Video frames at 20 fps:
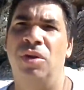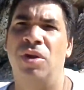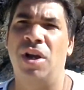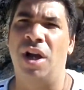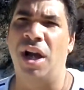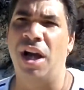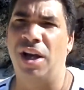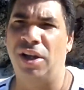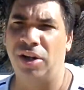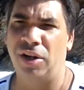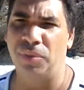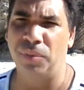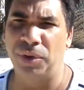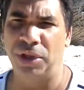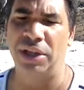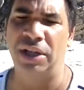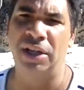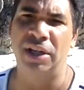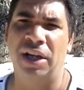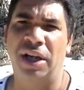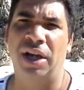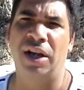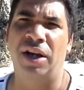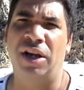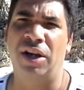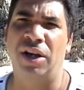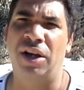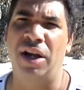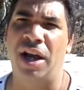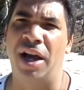How do we
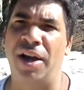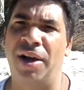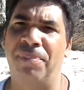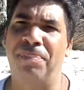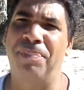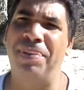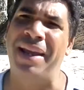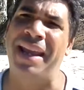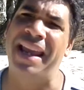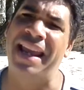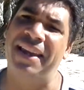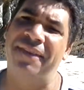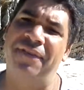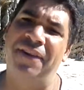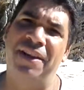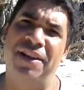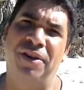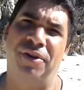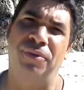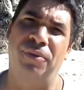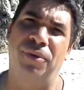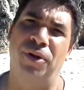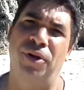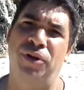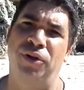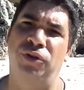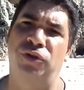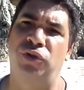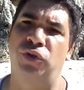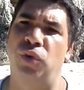are paving our
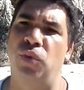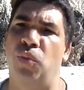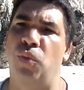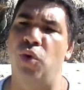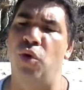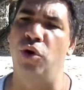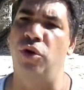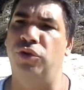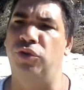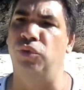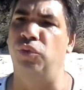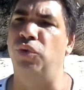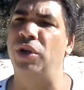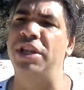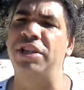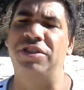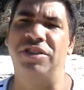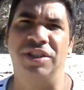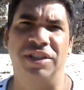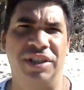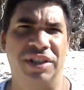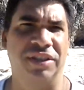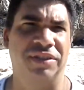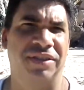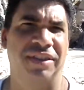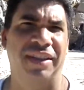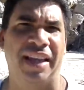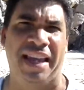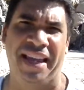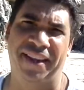road towards reaching these
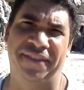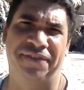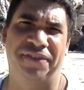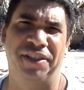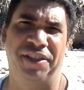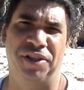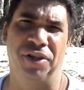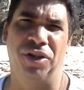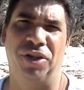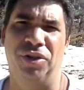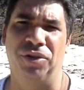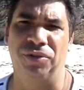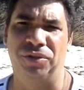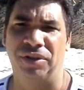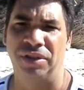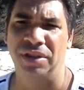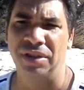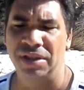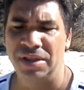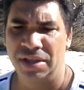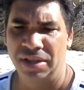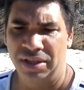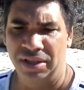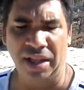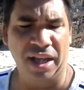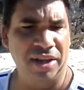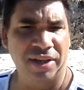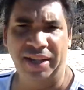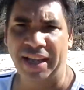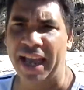hefty goals?
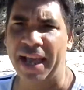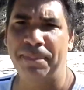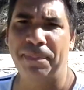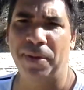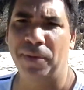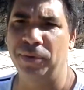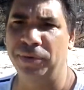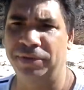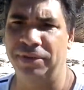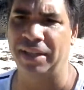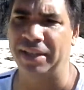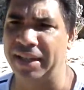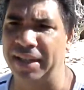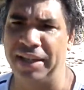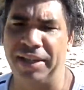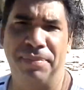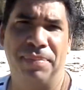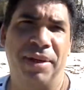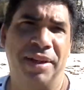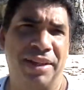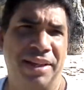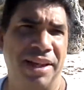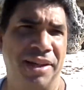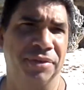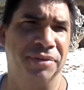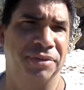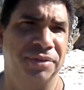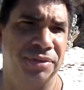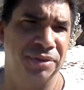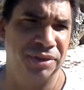Now, Kappa was like anybody
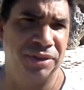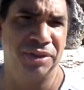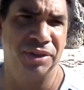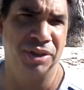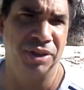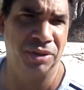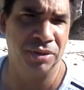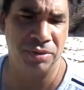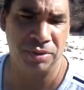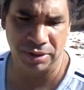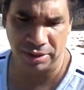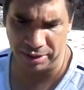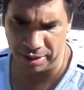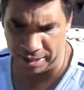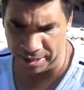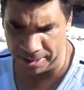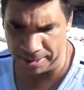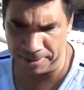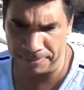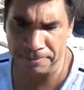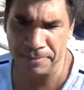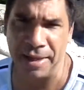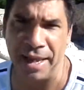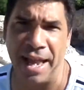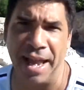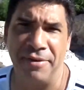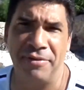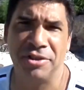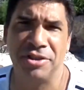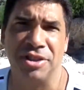else.
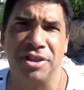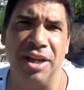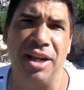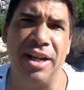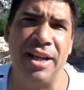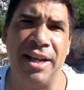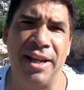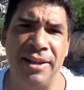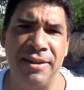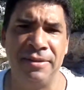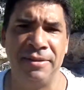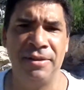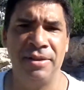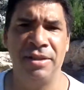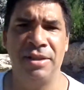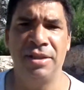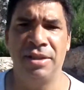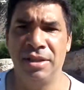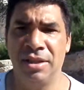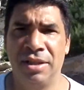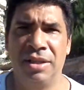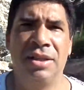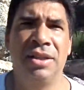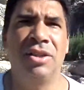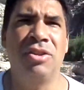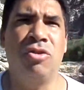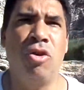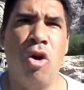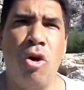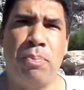Average guy,
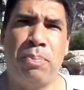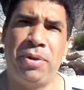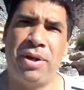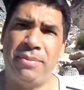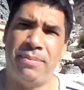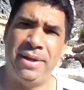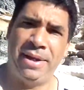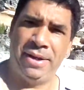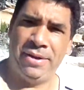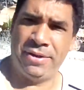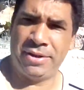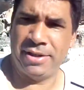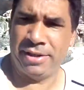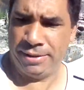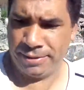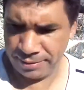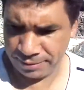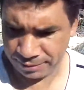corporate America.